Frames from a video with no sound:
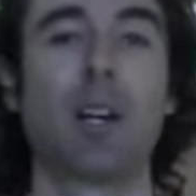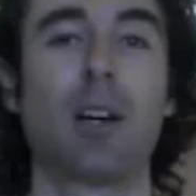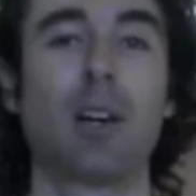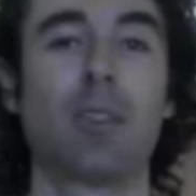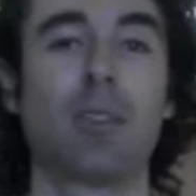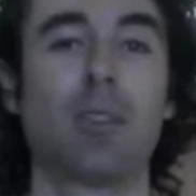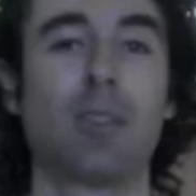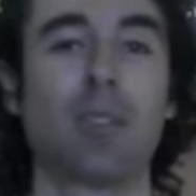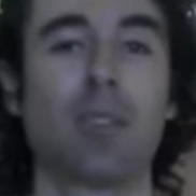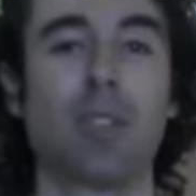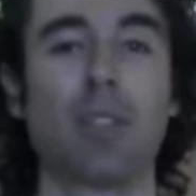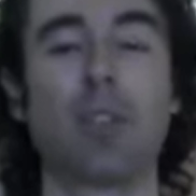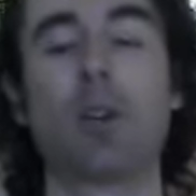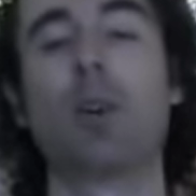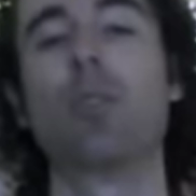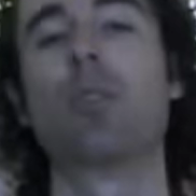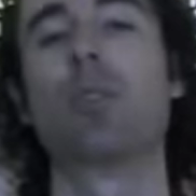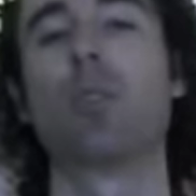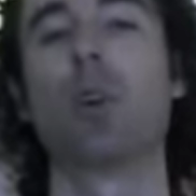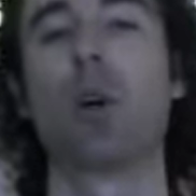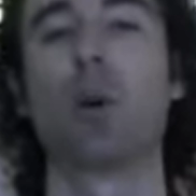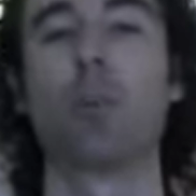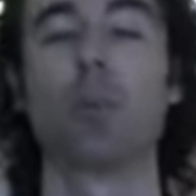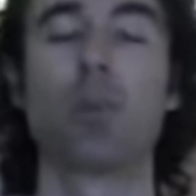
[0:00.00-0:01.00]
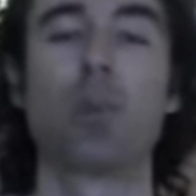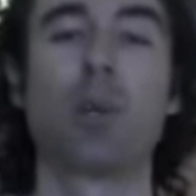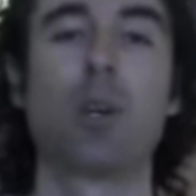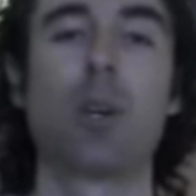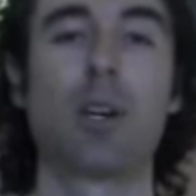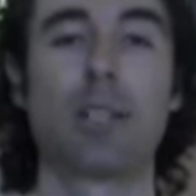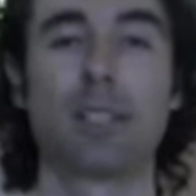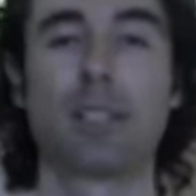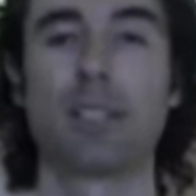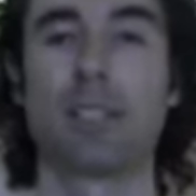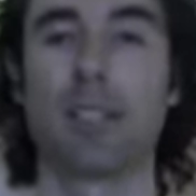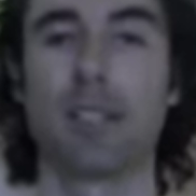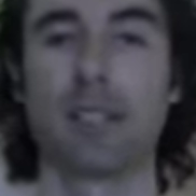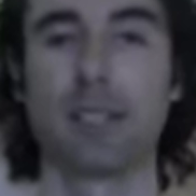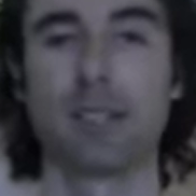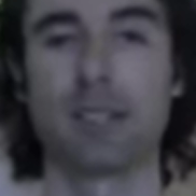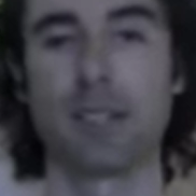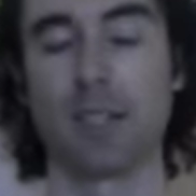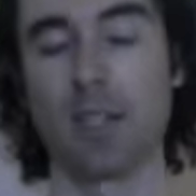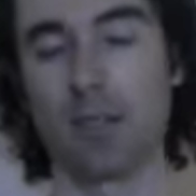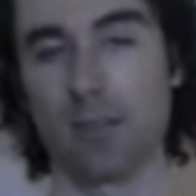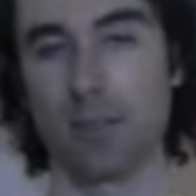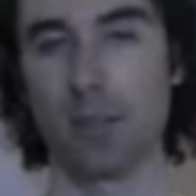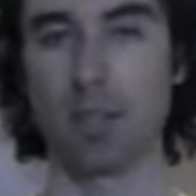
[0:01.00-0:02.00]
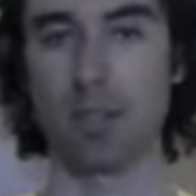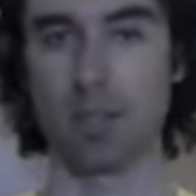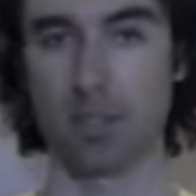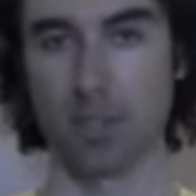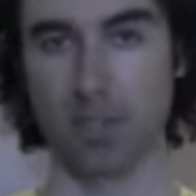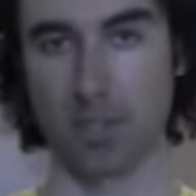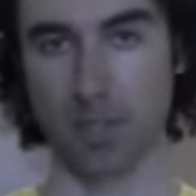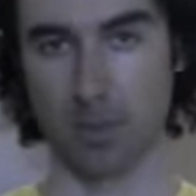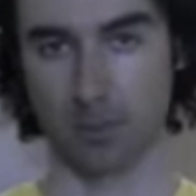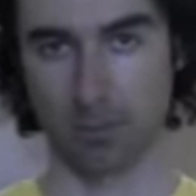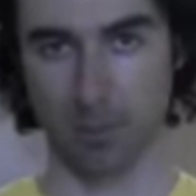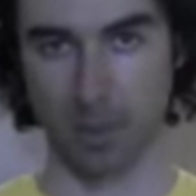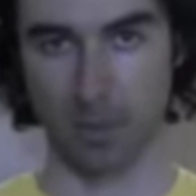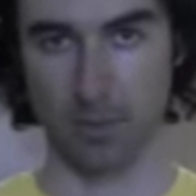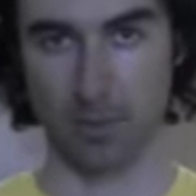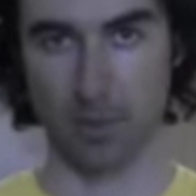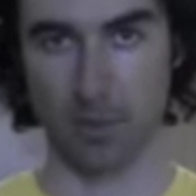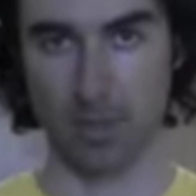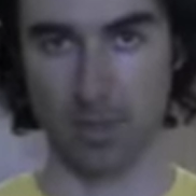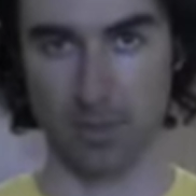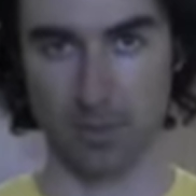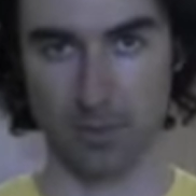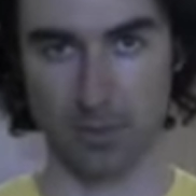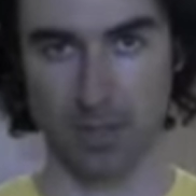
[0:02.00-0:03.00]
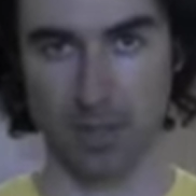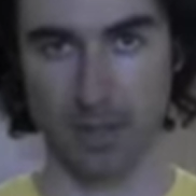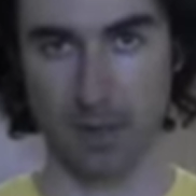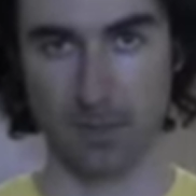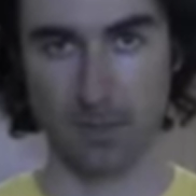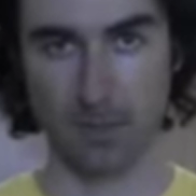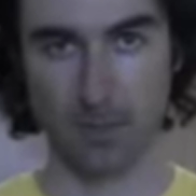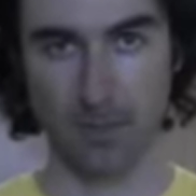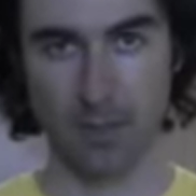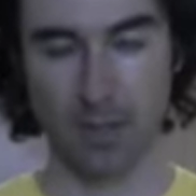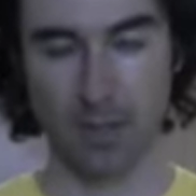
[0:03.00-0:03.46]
of the overall process of launching a membership site.